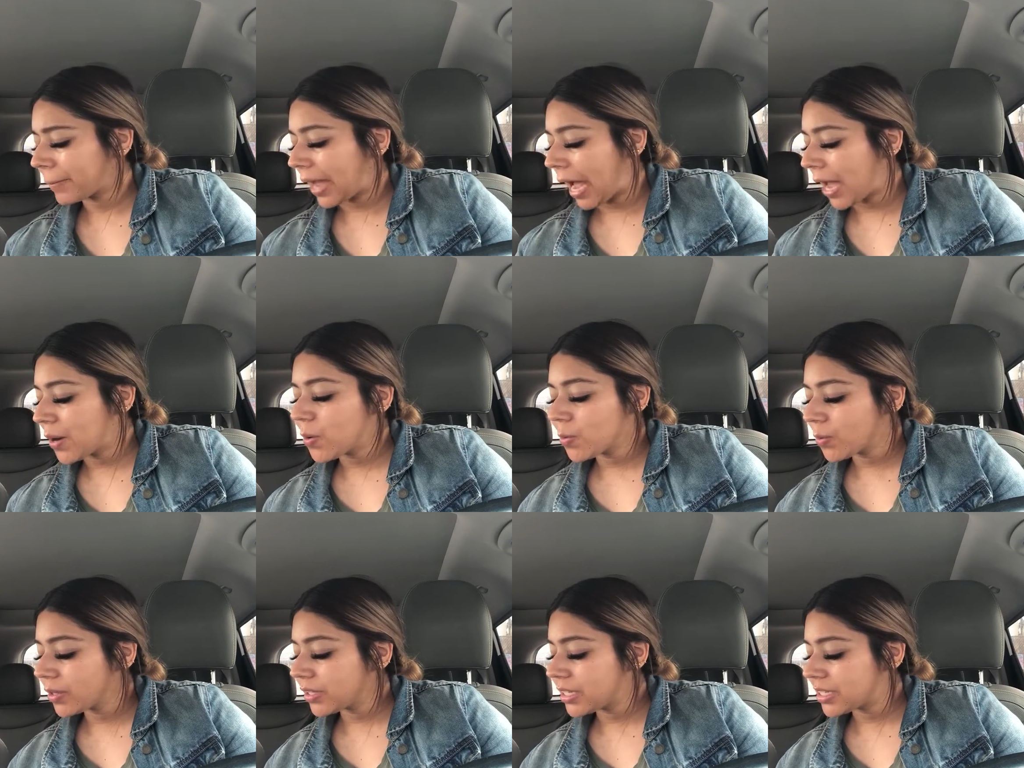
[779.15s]
i don't
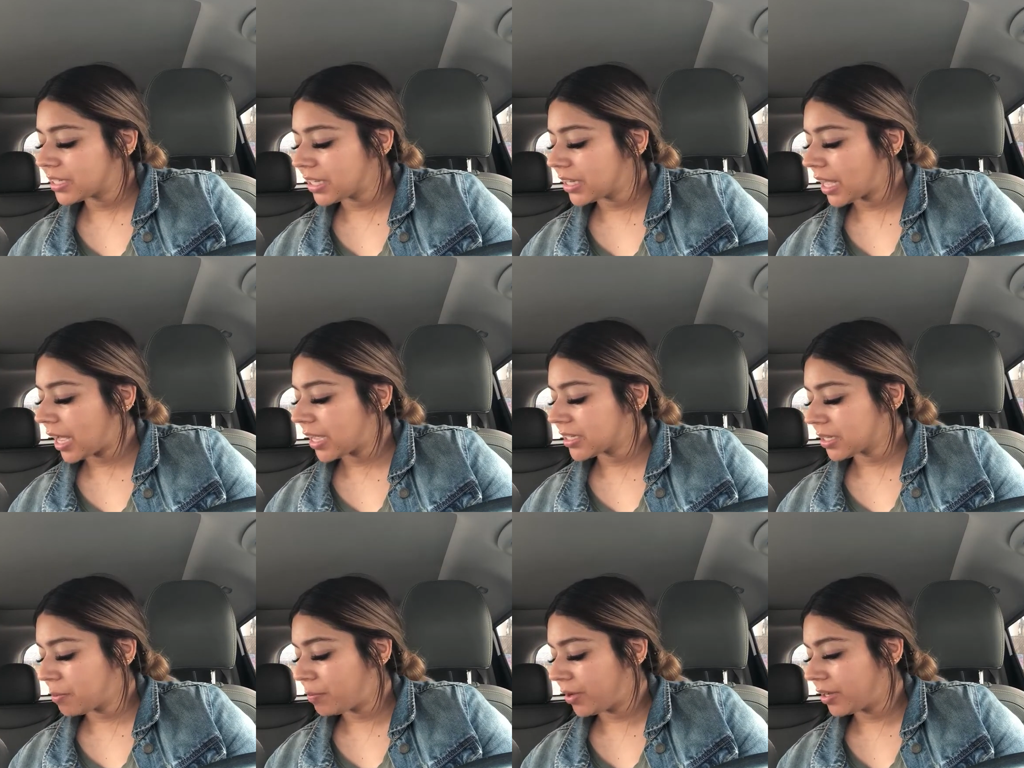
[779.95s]
really see that
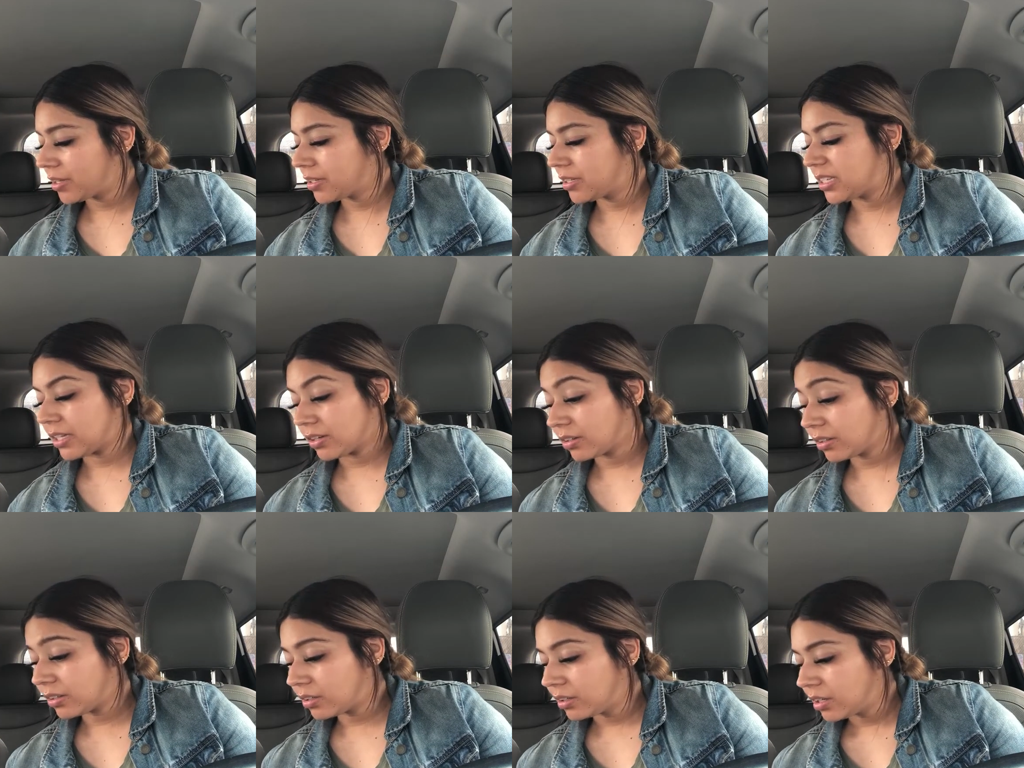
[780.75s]
as a big
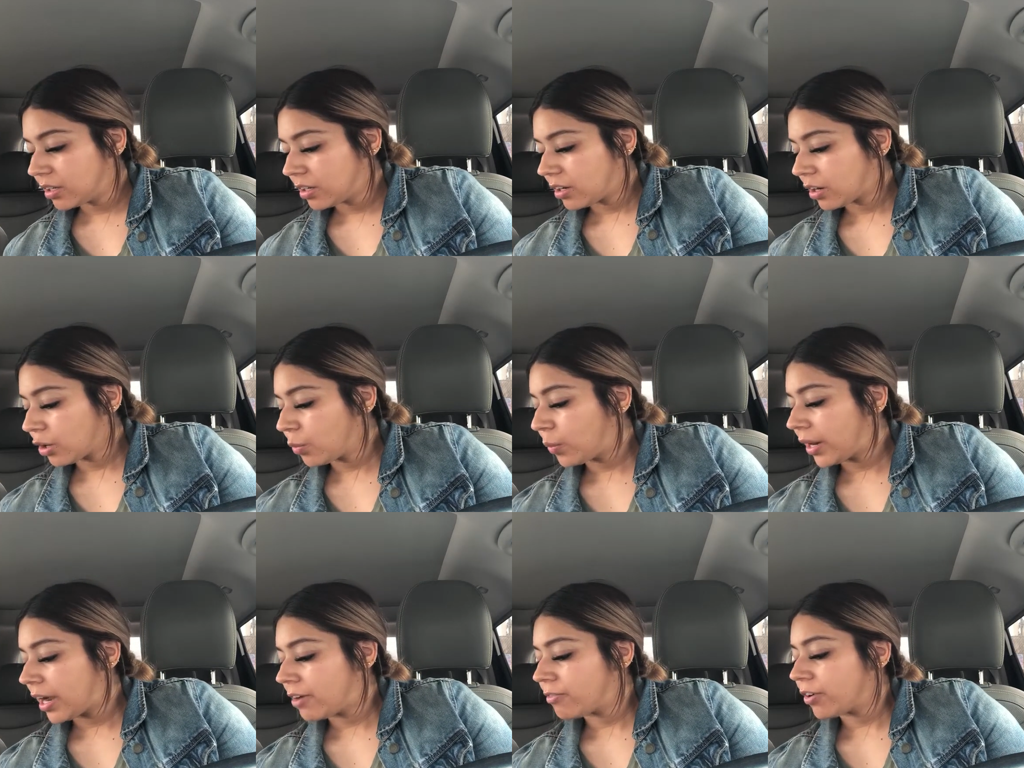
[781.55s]
deal or
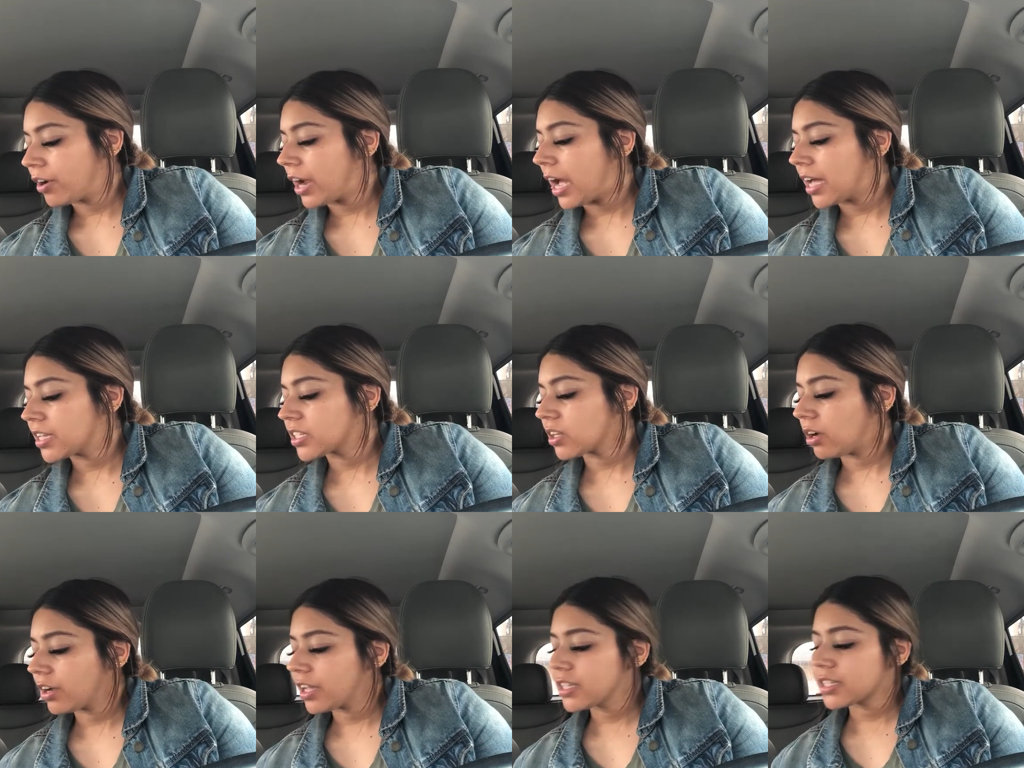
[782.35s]
whatever as
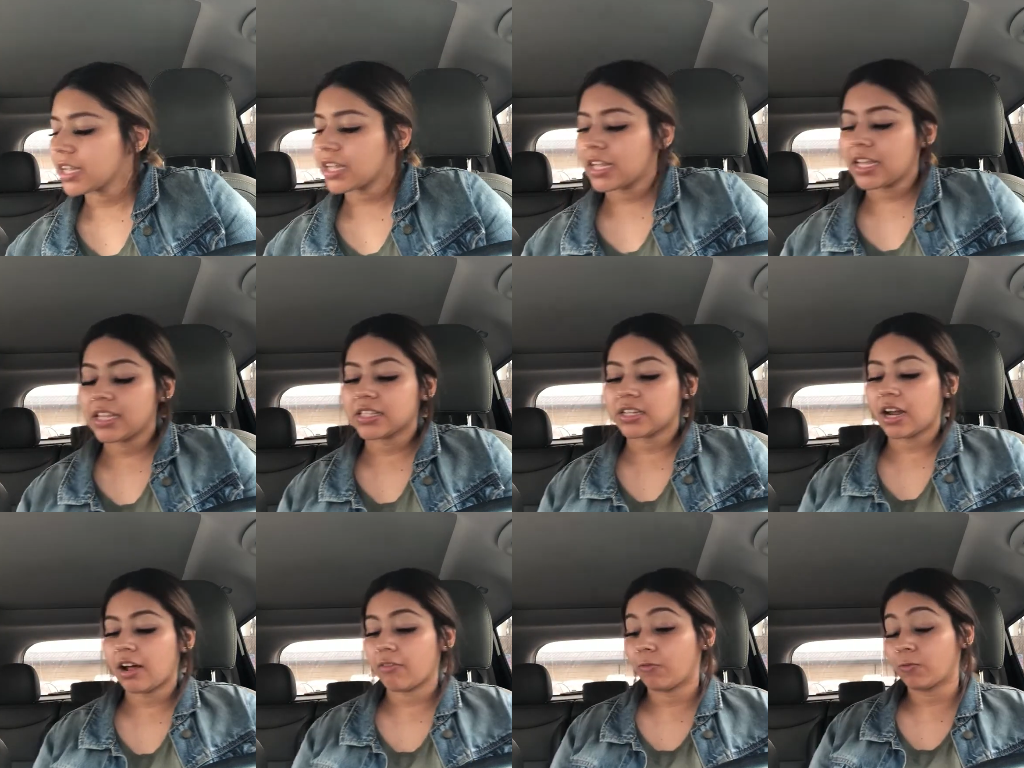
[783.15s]
long as like he's
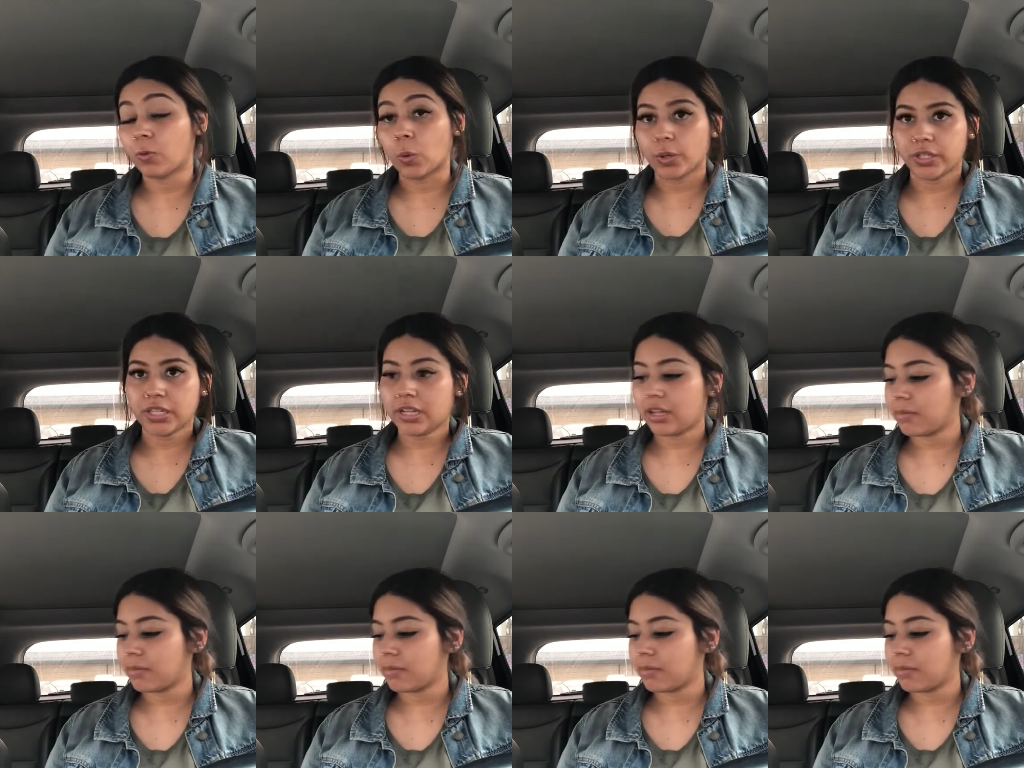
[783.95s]
not forcing